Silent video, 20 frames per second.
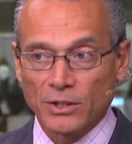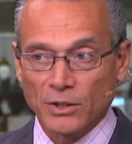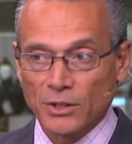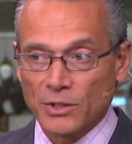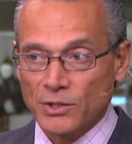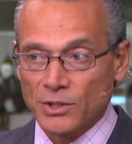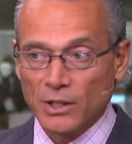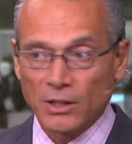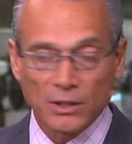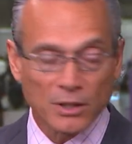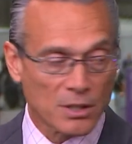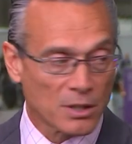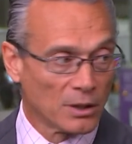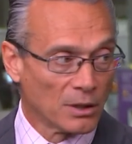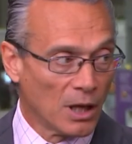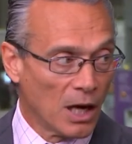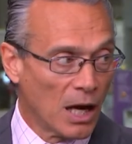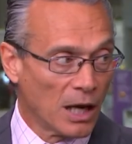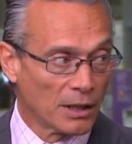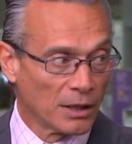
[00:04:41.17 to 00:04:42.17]
So you're seeing this a
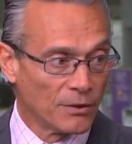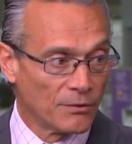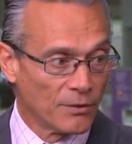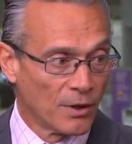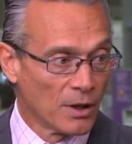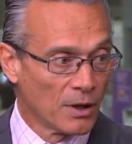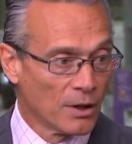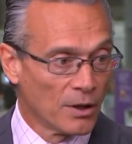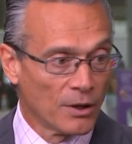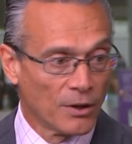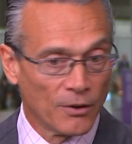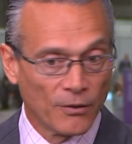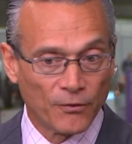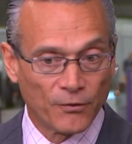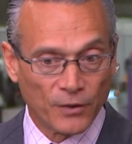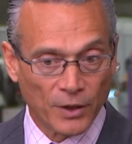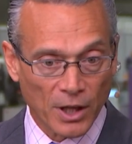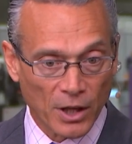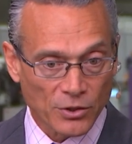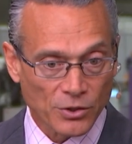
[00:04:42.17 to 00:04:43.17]
lot in
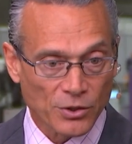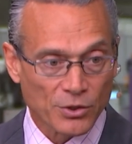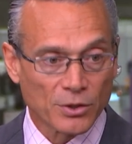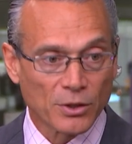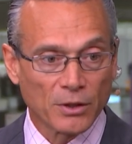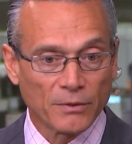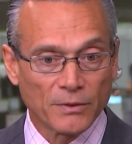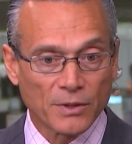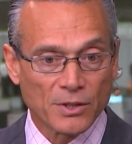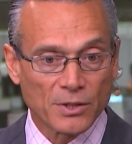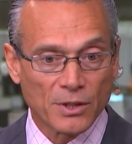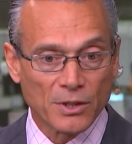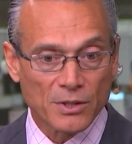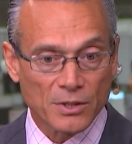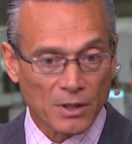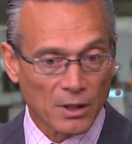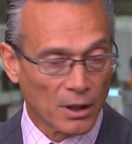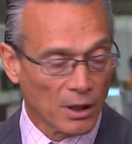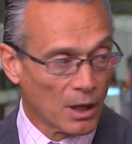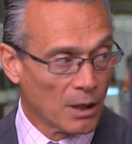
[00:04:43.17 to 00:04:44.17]
financial
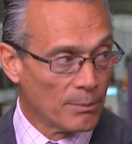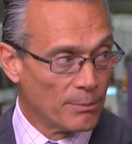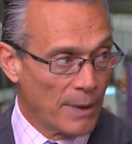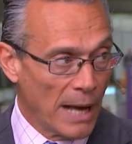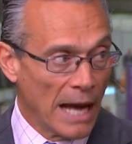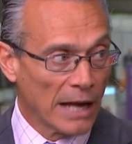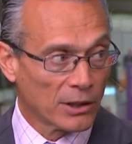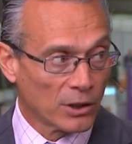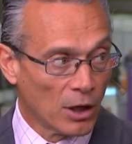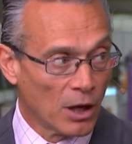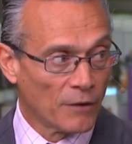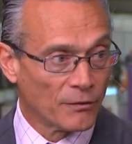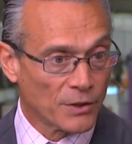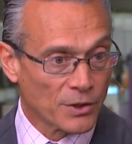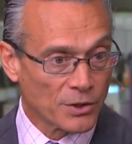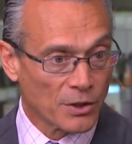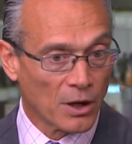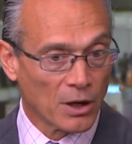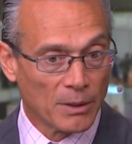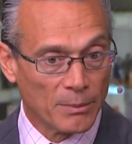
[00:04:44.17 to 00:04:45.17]
services and a lot of back
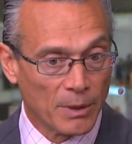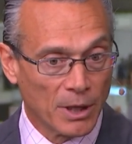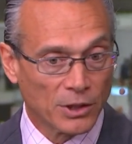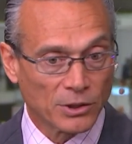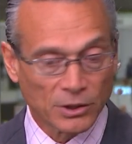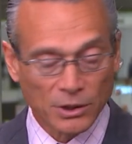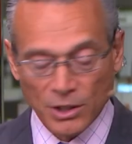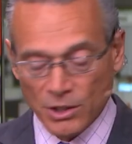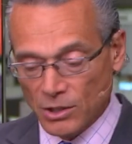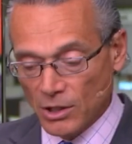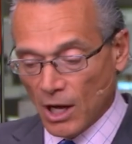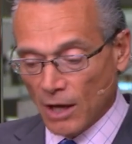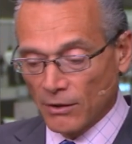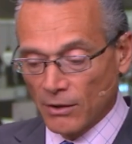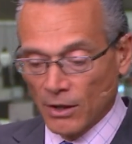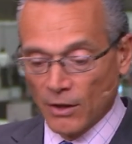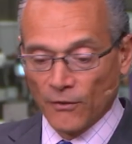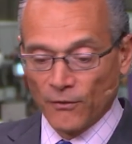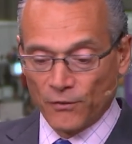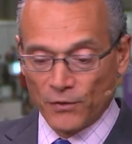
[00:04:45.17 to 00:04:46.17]
office automation. It's
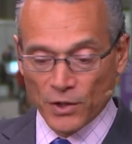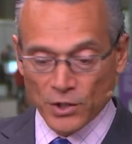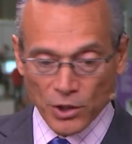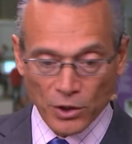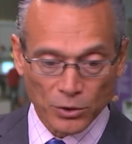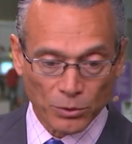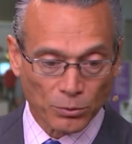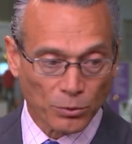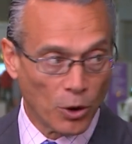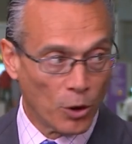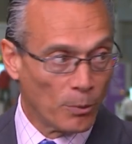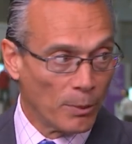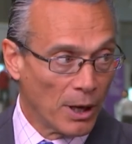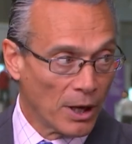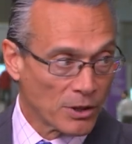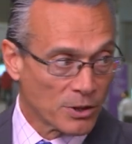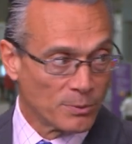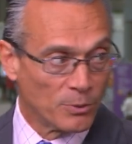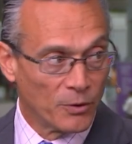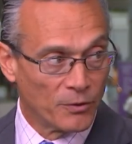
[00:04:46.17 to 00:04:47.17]
not physical
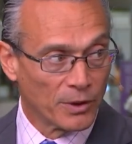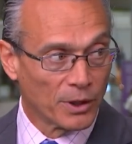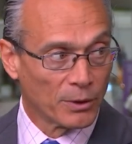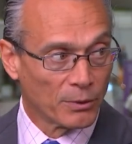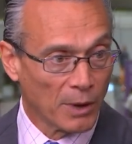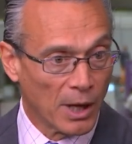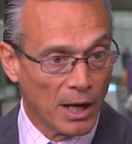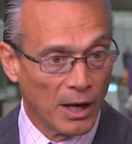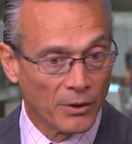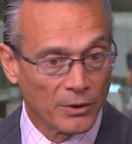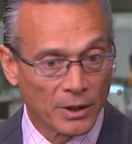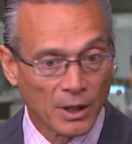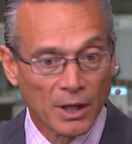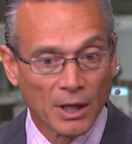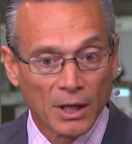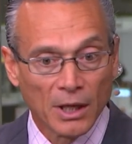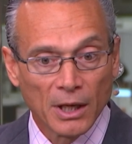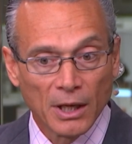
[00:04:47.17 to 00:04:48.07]
robots moving around.